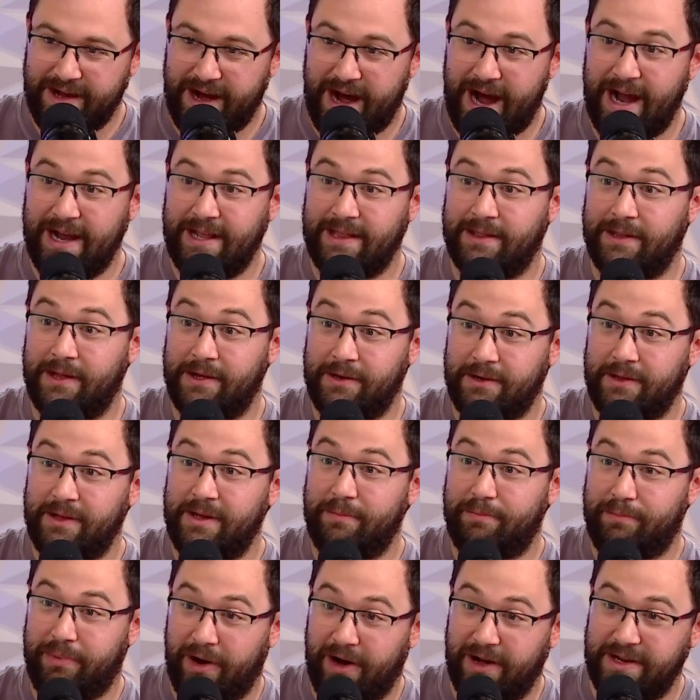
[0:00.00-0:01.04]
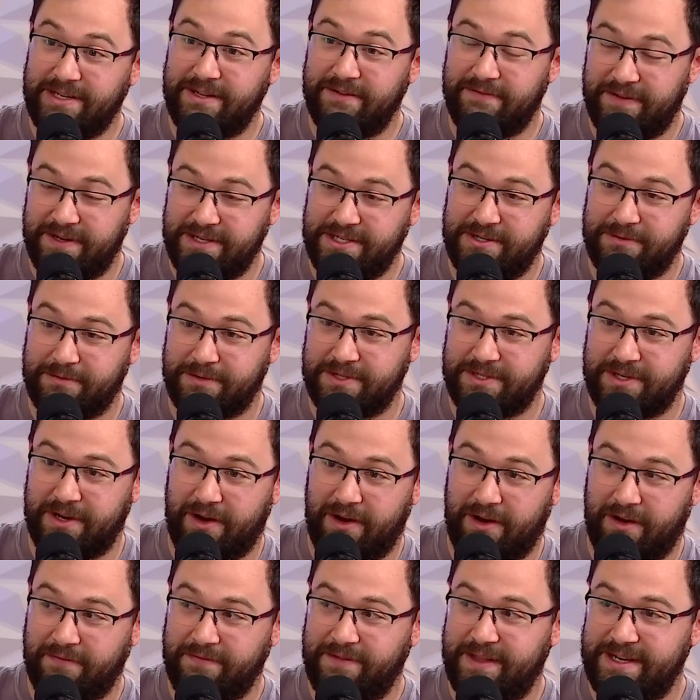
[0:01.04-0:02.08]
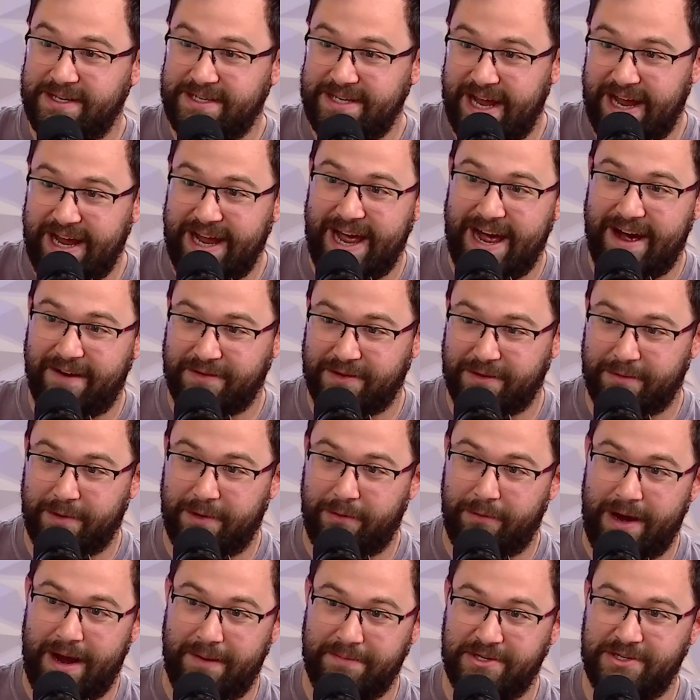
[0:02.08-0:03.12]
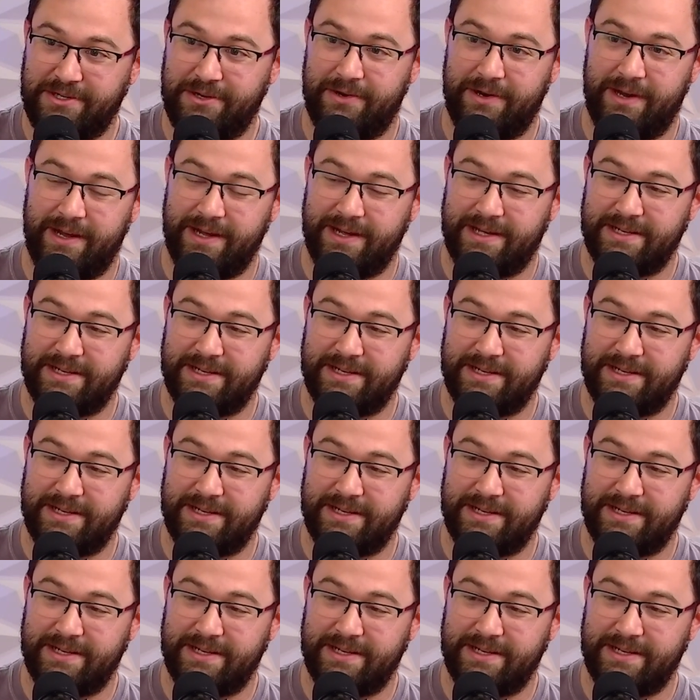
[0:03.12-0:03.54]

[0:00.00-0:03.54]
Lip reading: I literally bought DaVinci Resolve the day after we wrapped shooting,